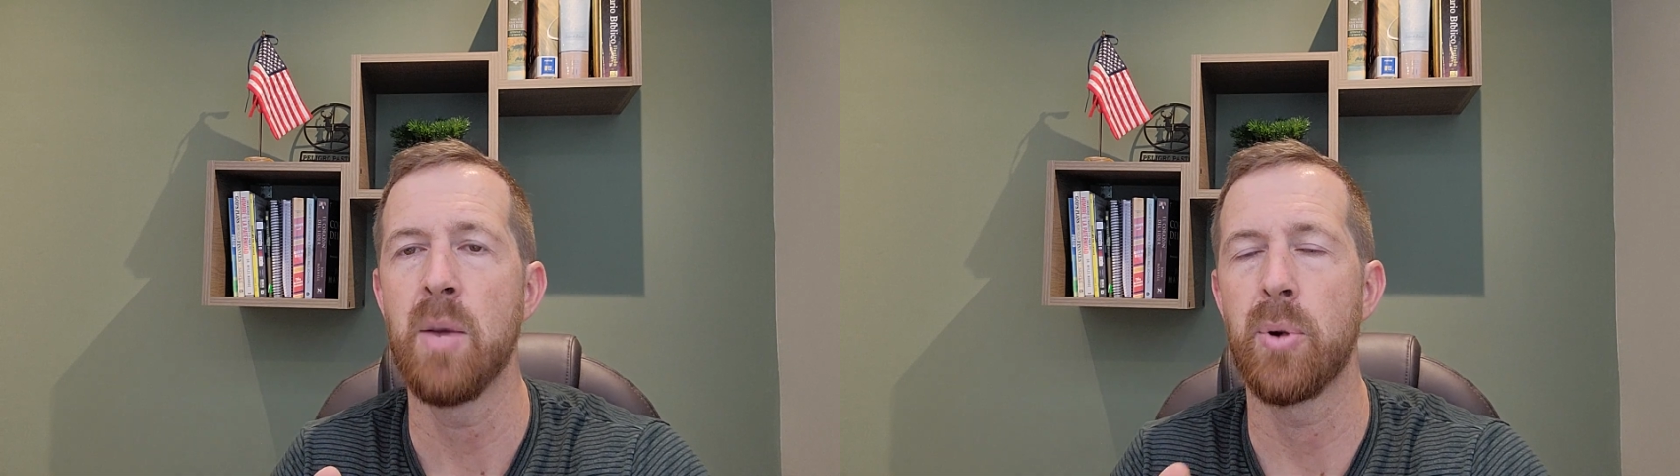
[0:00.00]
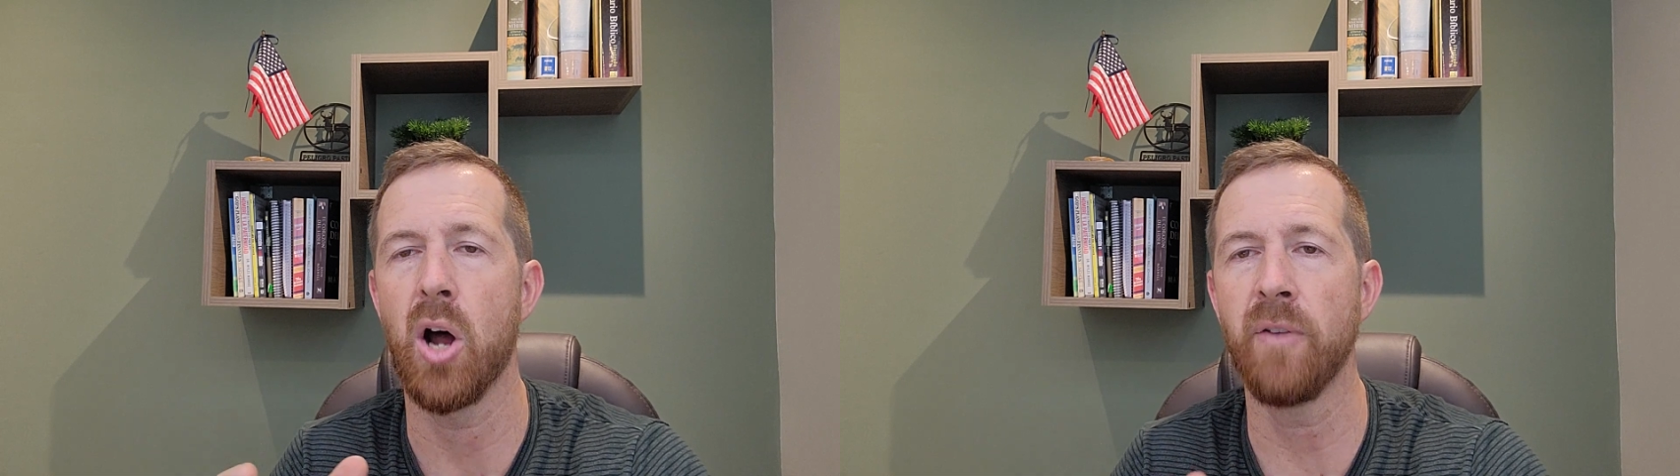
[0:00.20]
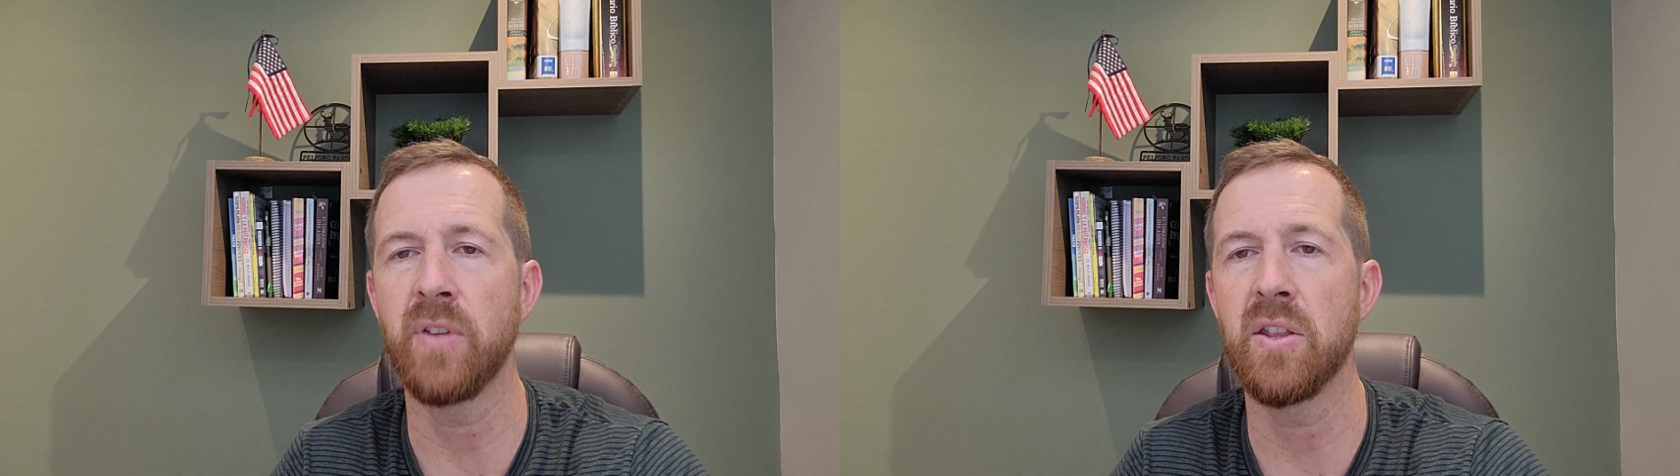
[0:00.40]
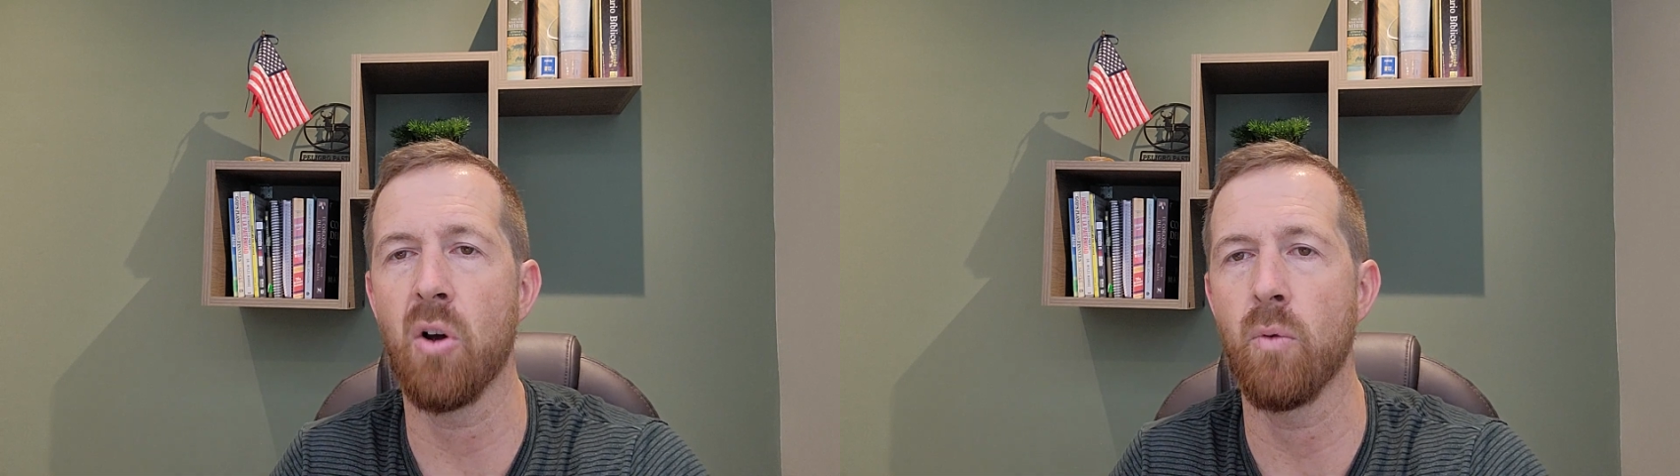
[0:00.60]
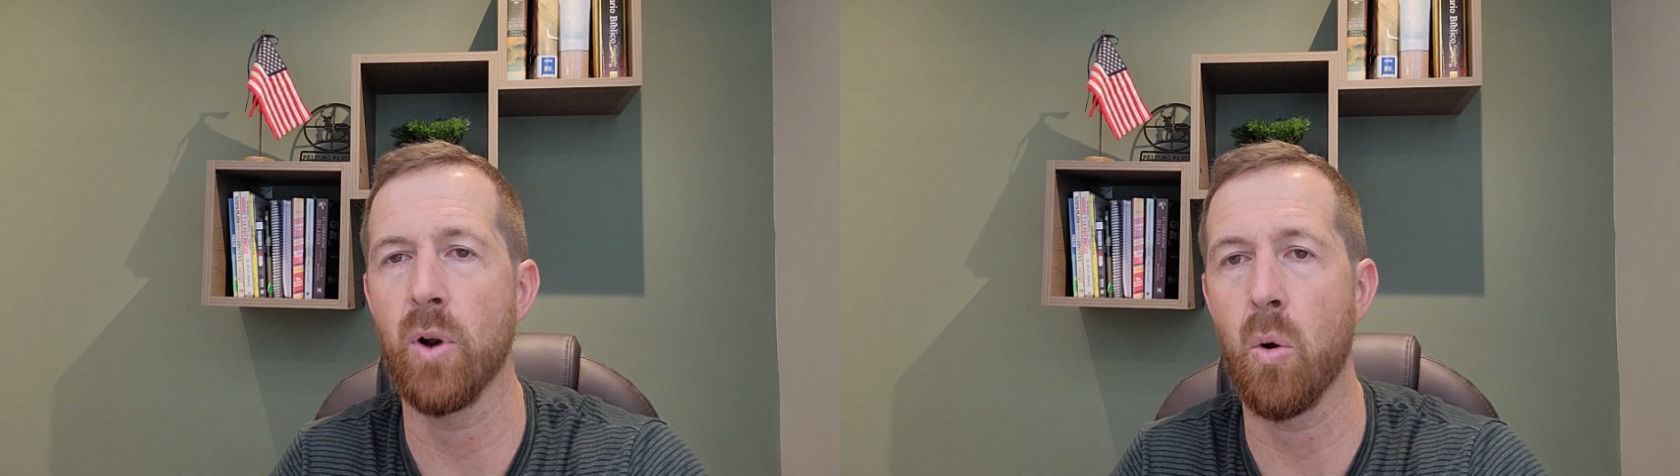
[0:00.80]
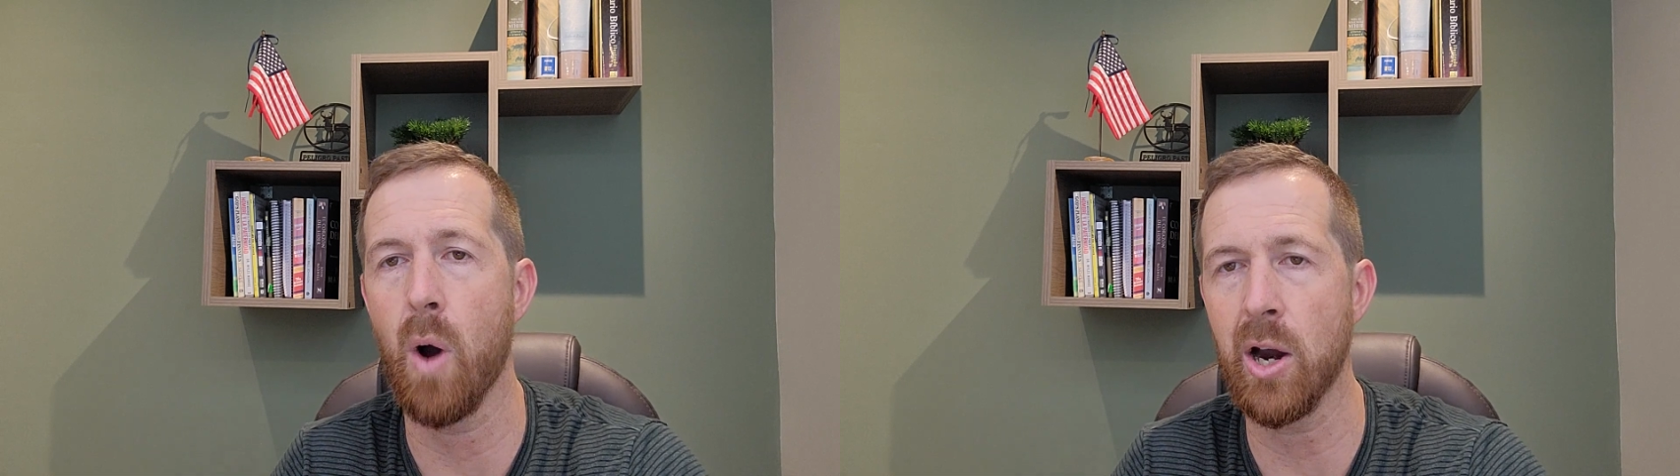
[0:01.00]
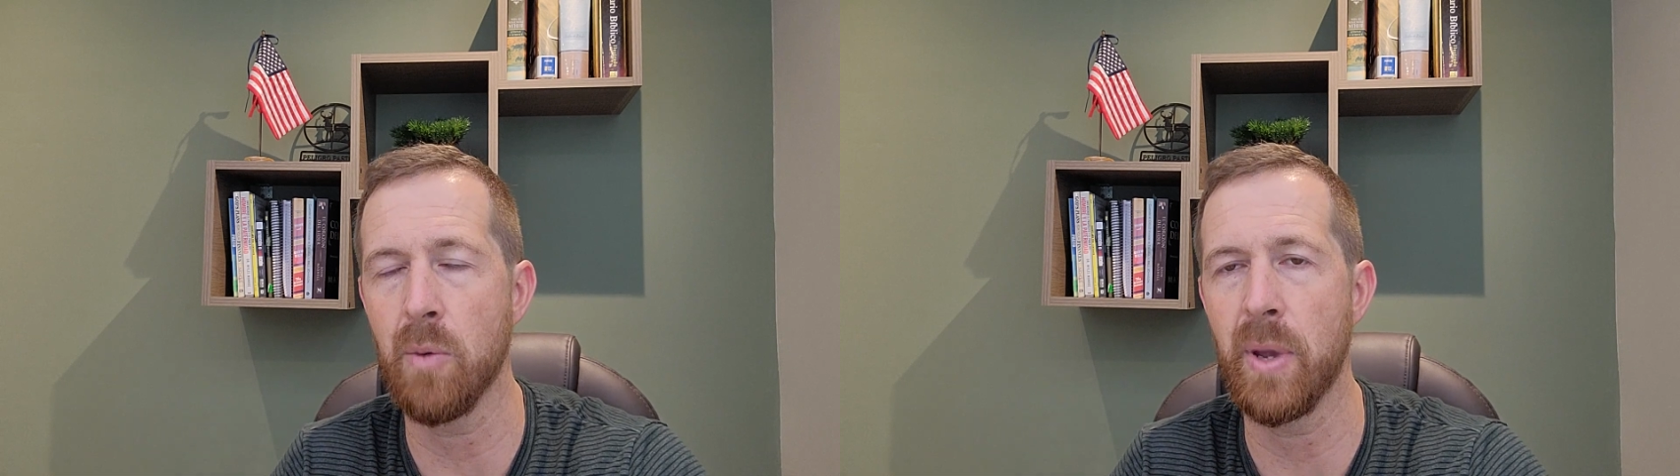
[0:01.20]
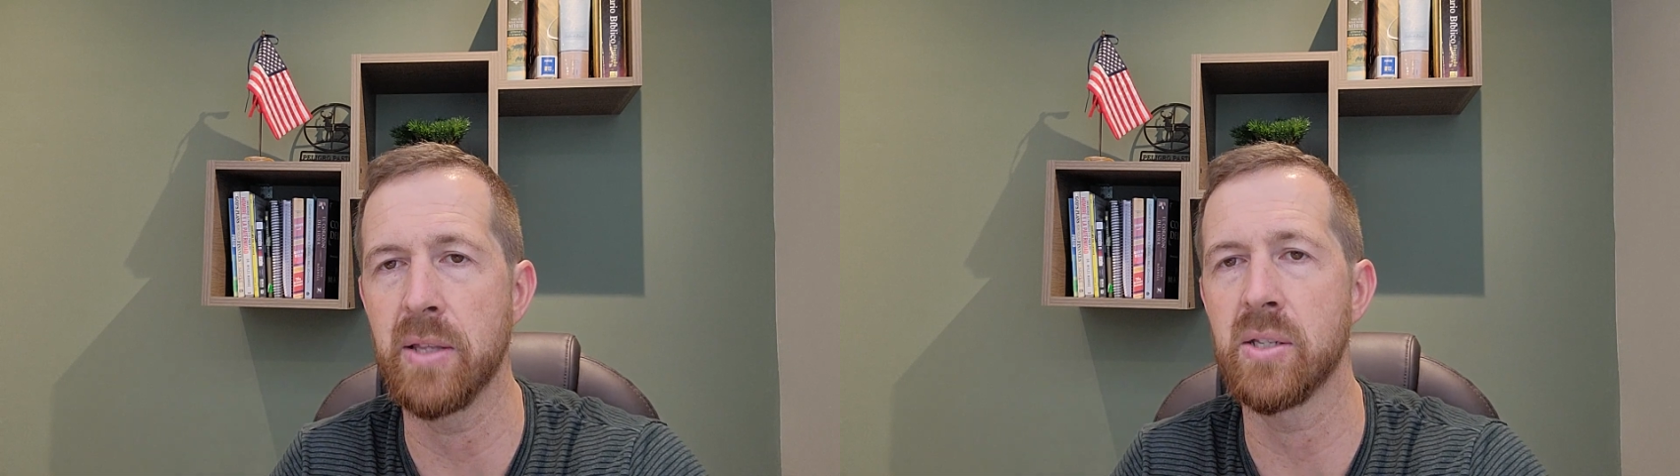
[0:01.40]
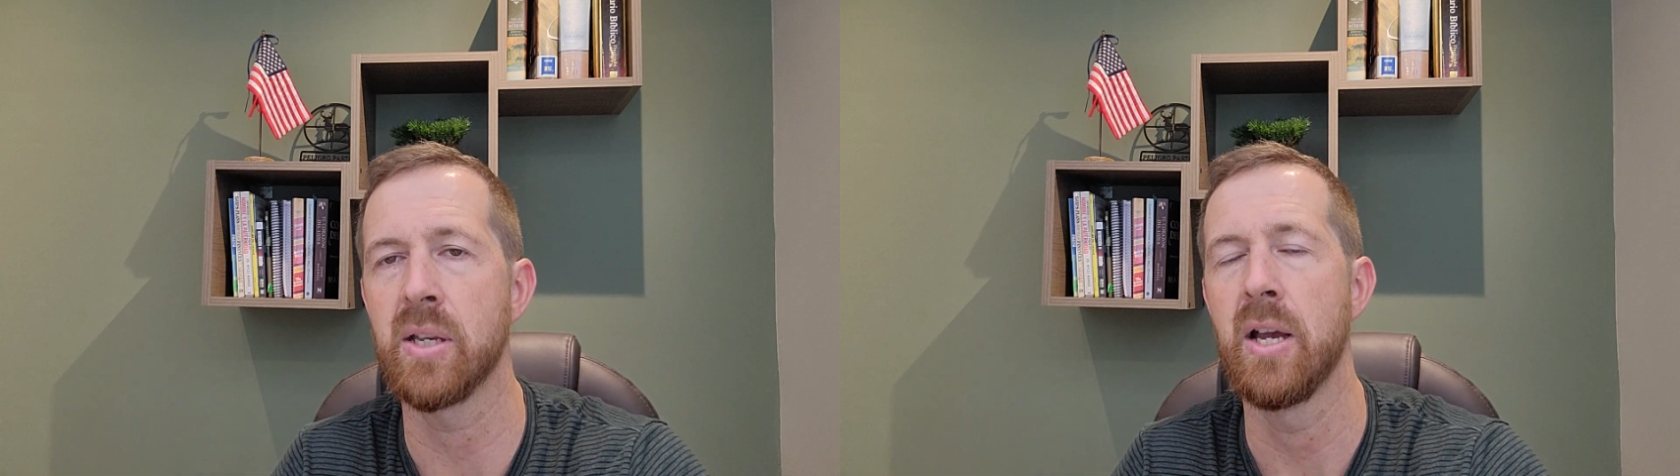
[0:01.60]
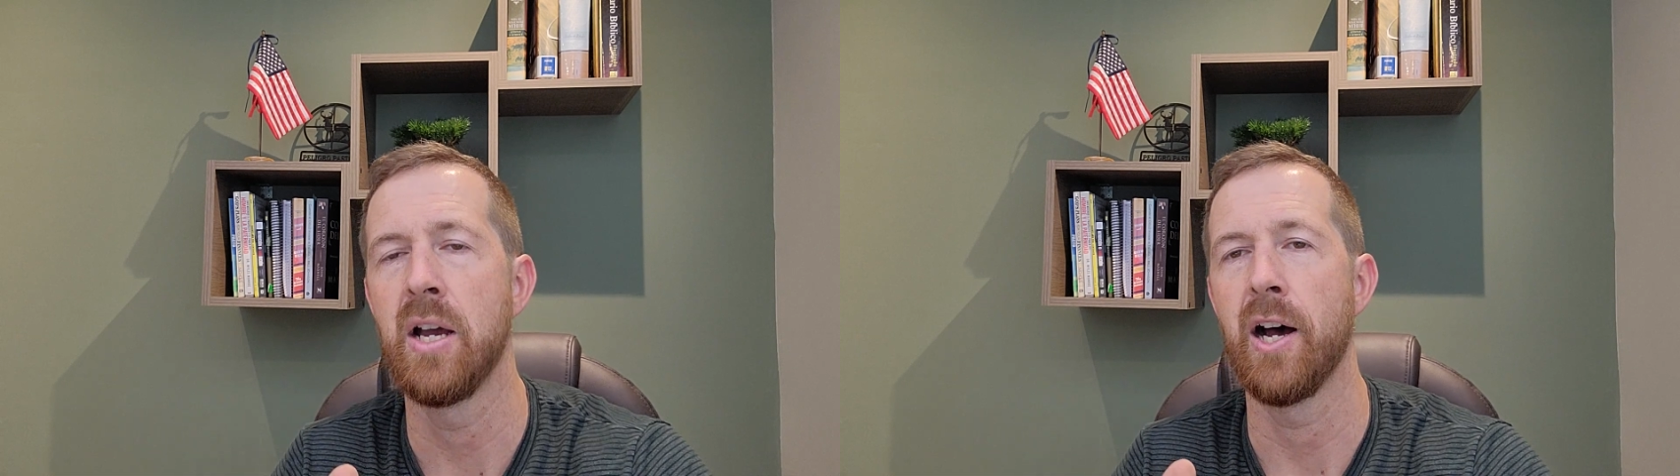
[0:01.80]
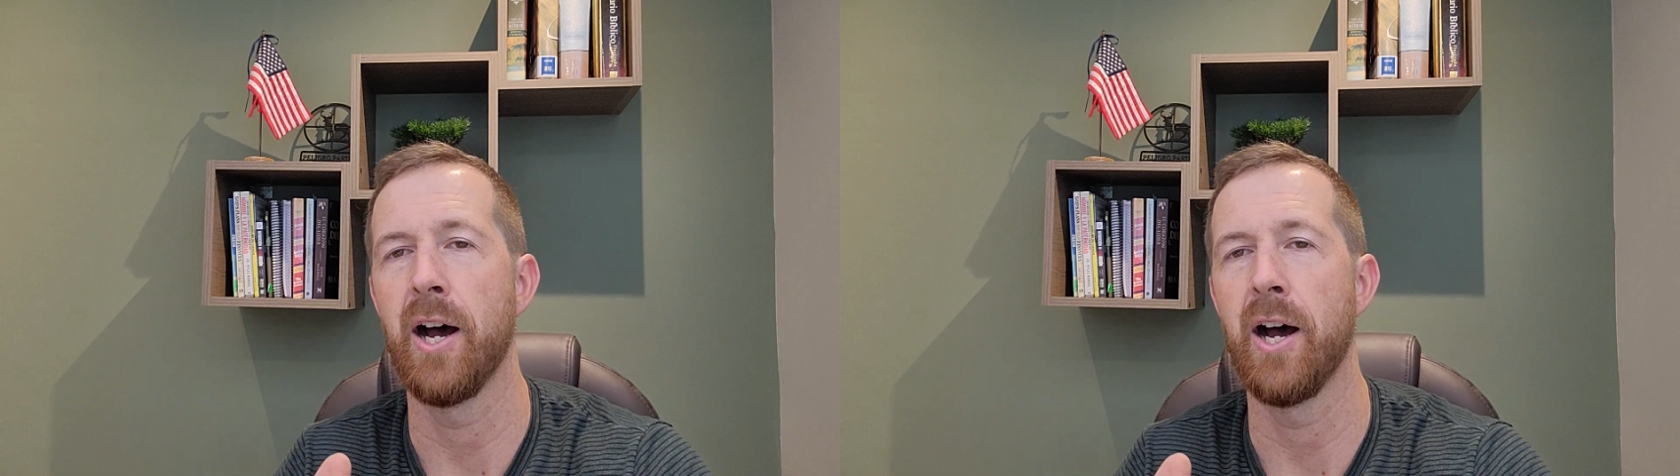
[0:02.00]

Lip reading: but often there are requirements